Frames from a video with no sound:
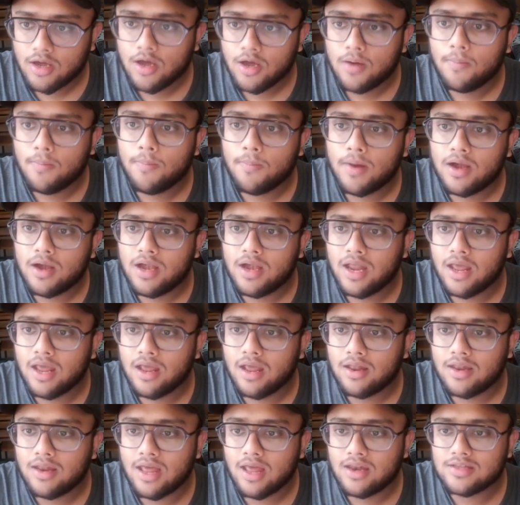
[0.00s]
but
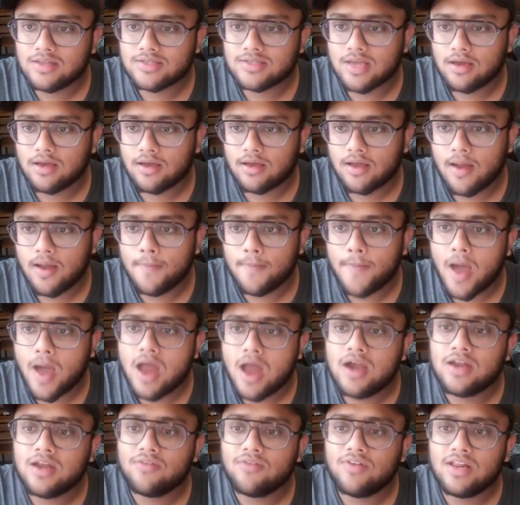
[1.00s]
there is
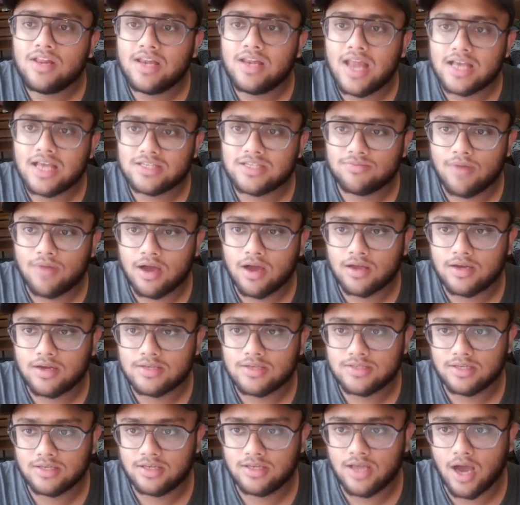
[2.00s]
comparatively less markers
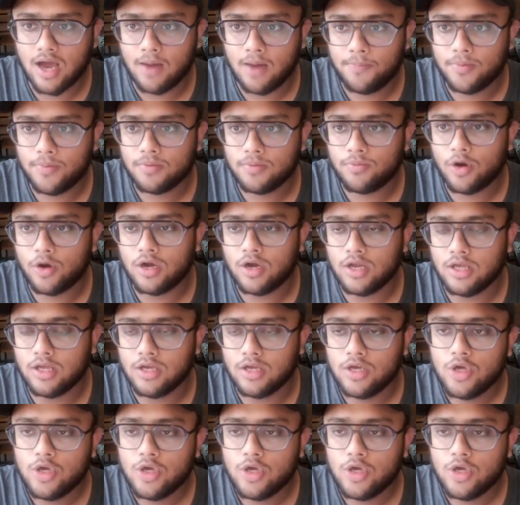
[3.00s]
in the upper body.